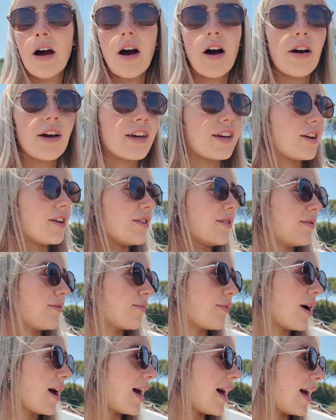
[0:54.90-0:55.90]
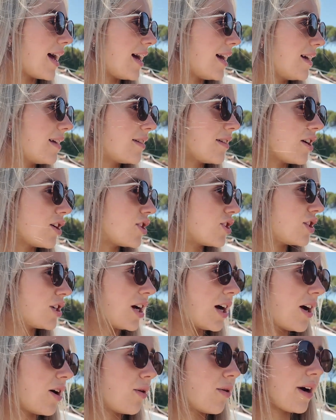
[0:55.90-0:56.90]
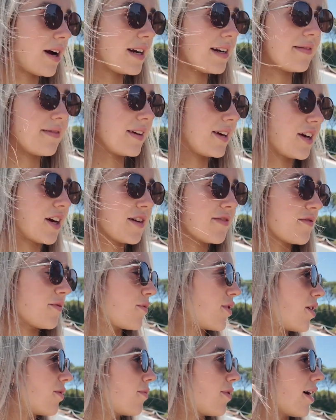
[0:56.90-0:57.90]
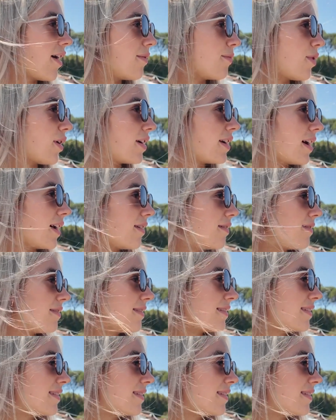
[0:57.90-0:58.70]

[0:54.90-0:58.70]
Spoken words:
I couldn't wear a shirt or anything over what I'm wearing right now.